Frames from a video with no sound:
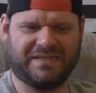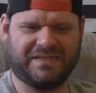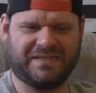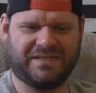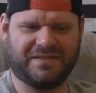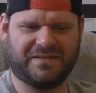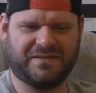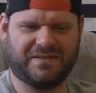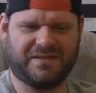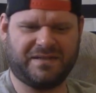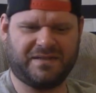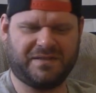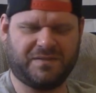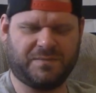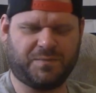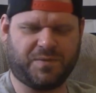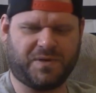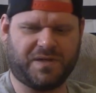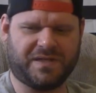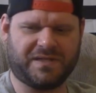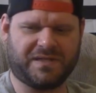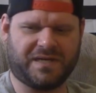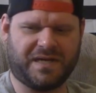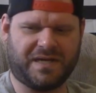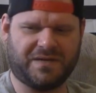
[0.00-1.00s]
his his
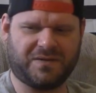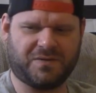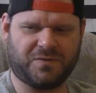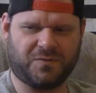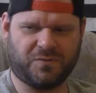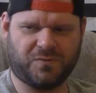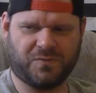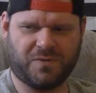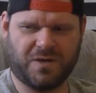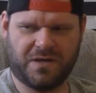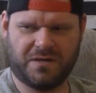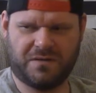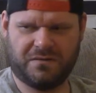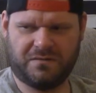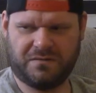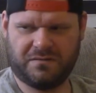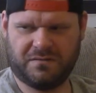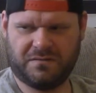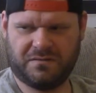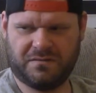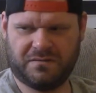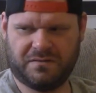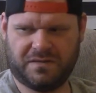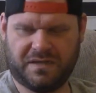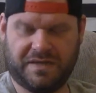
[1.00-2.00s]
presidential run
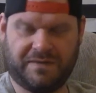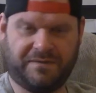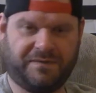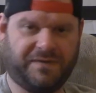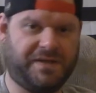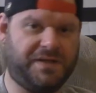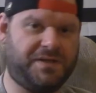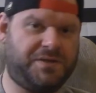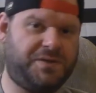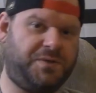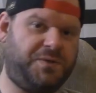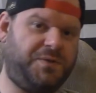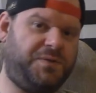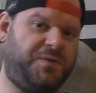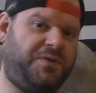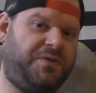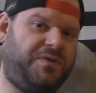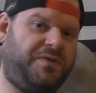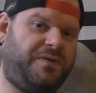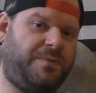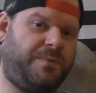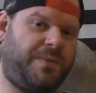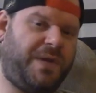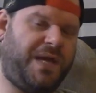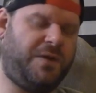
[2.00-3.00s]
if he
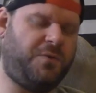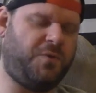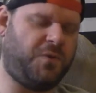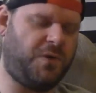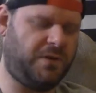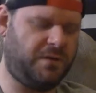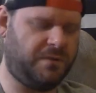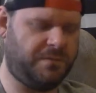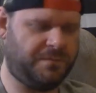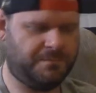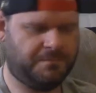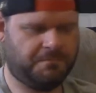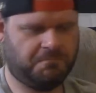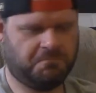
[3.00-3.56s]
chooses to make one?